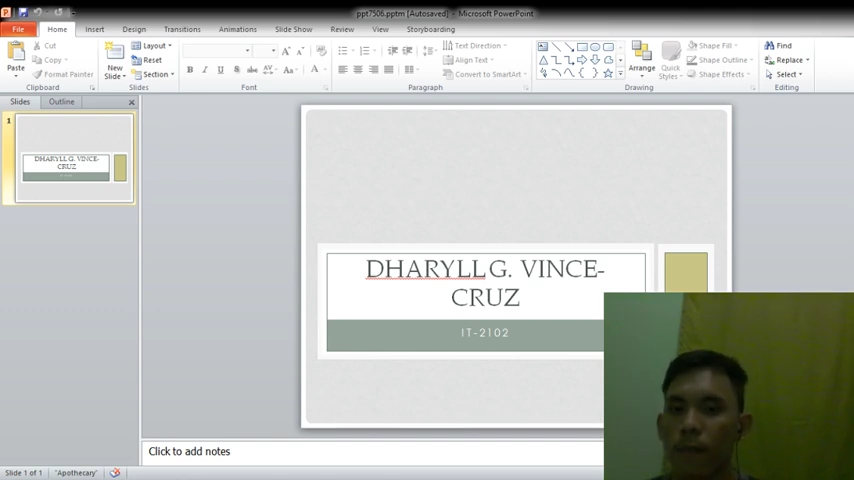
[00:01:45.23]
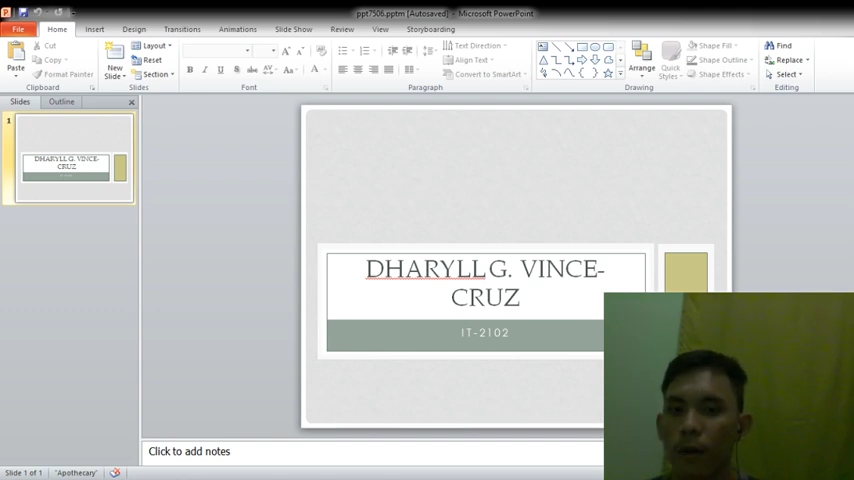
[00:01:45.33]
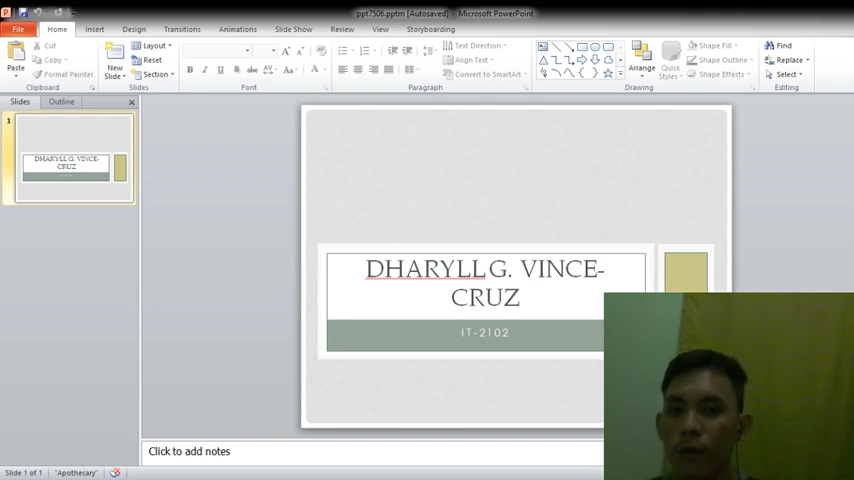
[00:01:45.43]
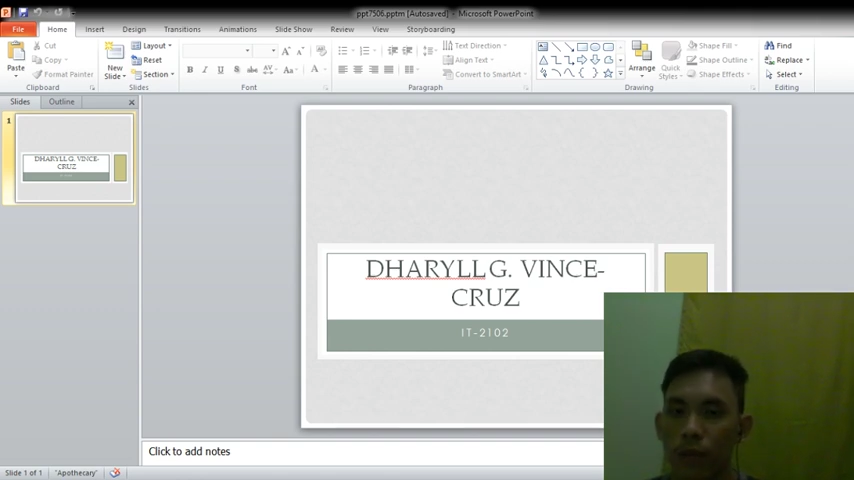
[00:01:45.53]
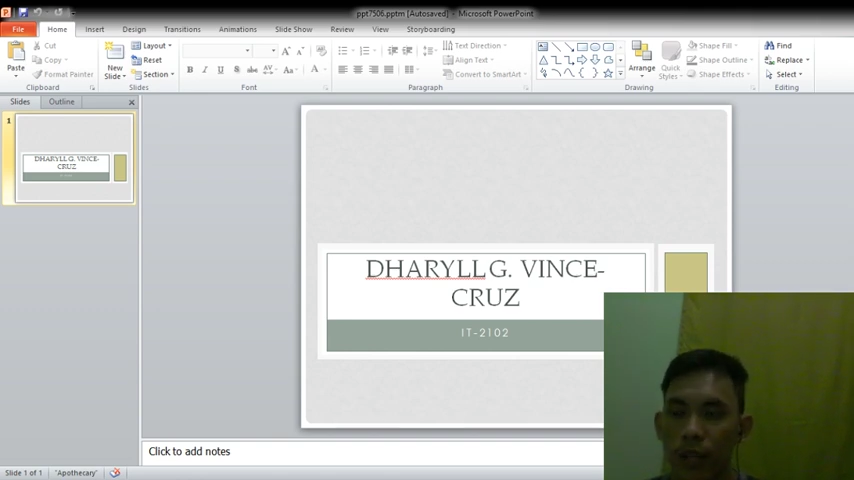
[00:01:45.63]

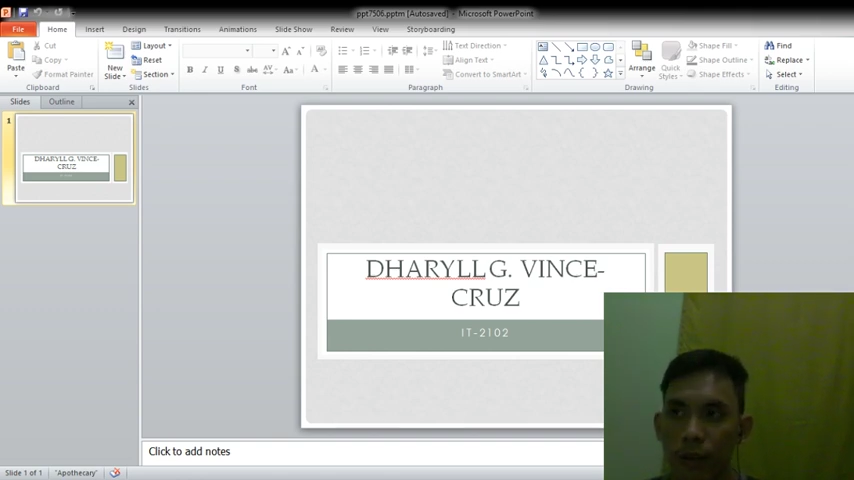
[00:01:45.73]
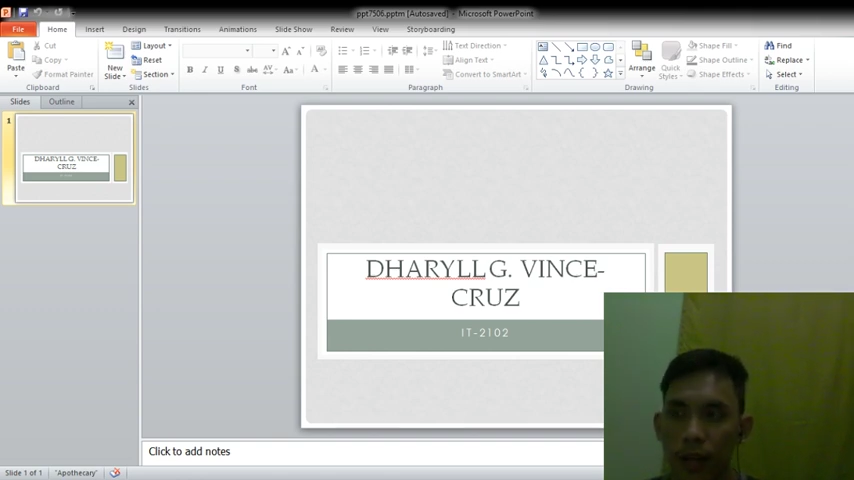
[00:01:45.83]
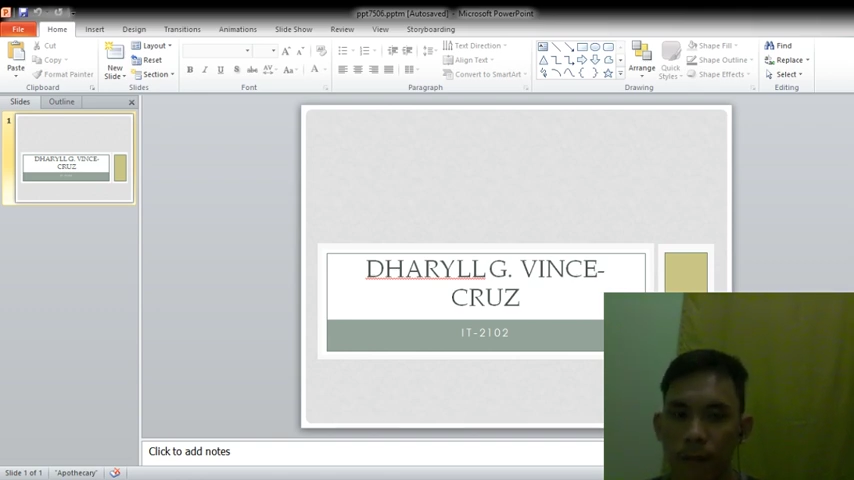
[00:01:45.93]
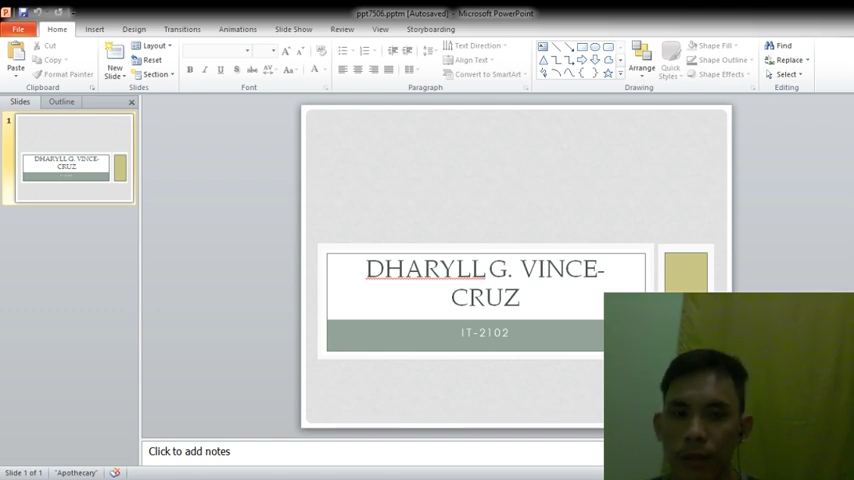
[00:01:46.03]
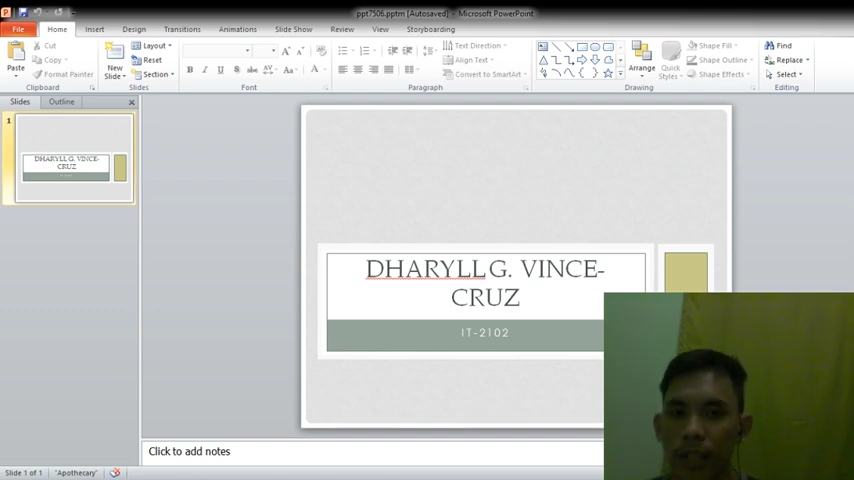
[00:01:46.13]

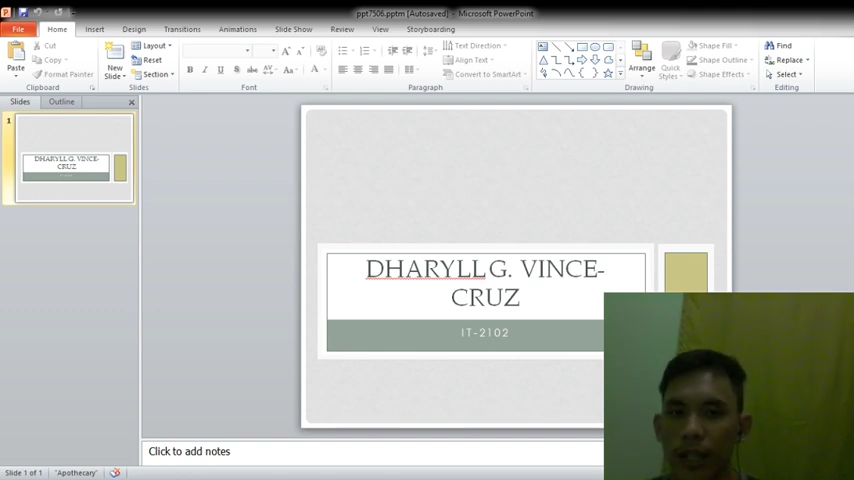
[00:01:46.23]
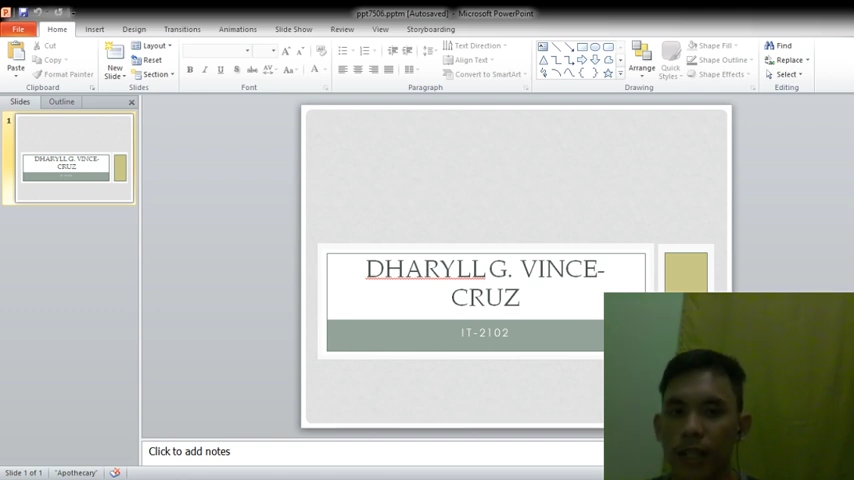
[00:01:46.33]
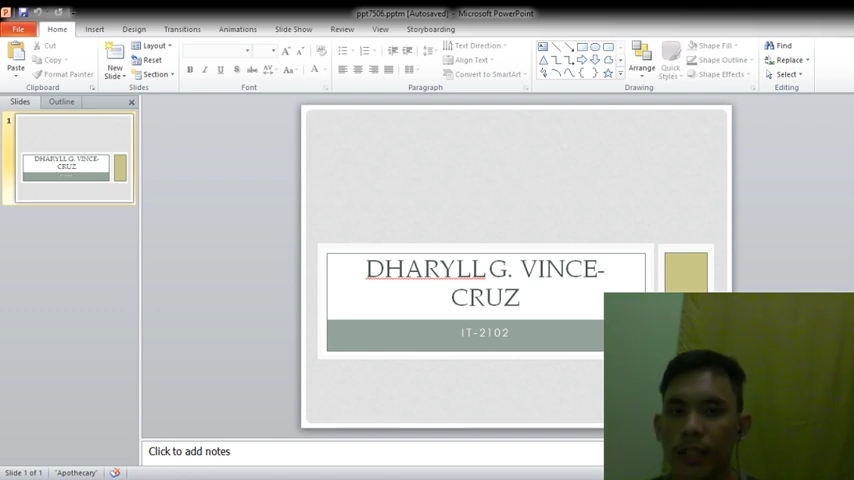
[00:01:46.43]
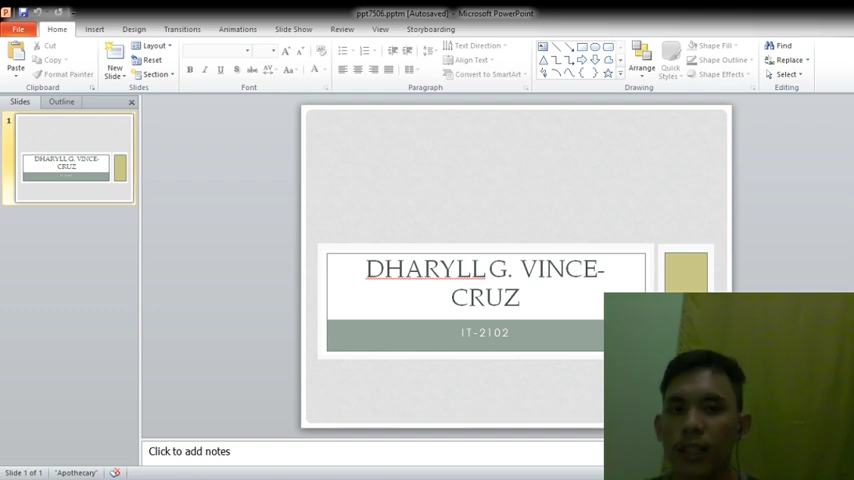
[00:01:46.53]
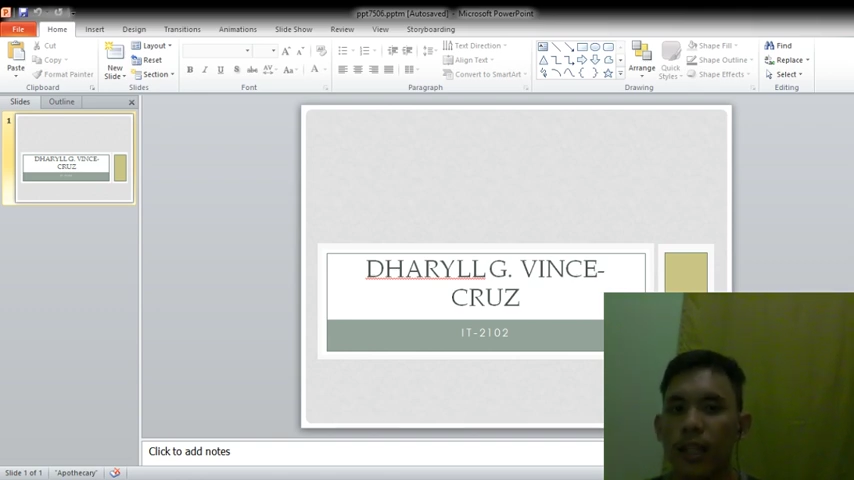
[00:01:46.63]
configure IP
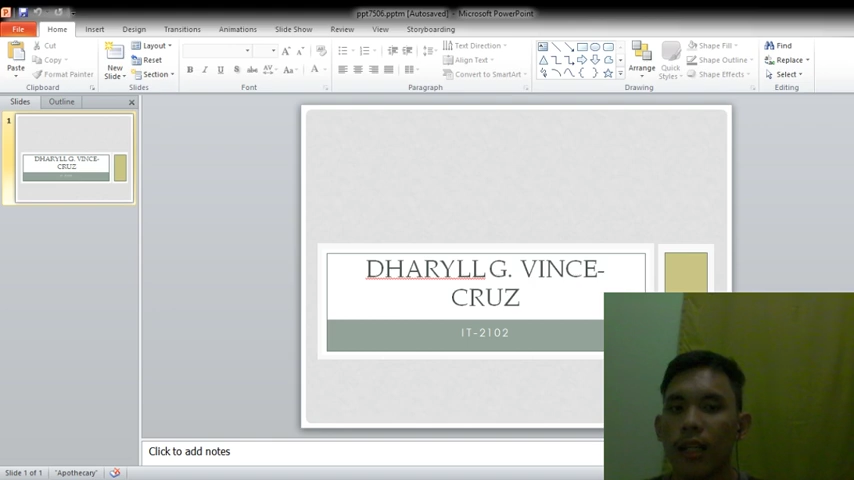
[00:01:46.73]
address